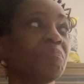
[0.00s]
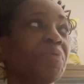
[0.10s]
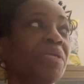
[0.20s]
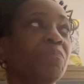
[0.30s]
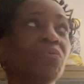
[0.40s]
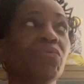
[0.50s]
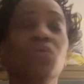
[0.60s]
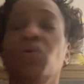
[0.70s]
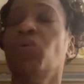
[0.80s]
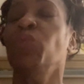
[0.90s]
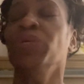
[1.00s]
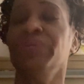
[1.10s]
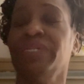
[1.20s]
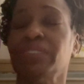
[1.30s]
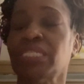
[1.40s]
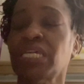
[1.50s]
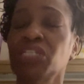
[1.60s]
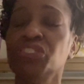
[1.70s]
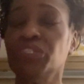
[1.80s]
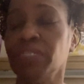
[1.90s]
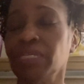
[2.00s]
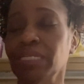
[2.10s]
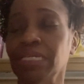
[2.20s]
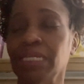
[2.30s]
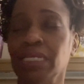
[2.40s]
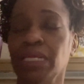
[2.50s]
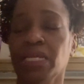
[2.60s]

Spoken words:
people will intentionally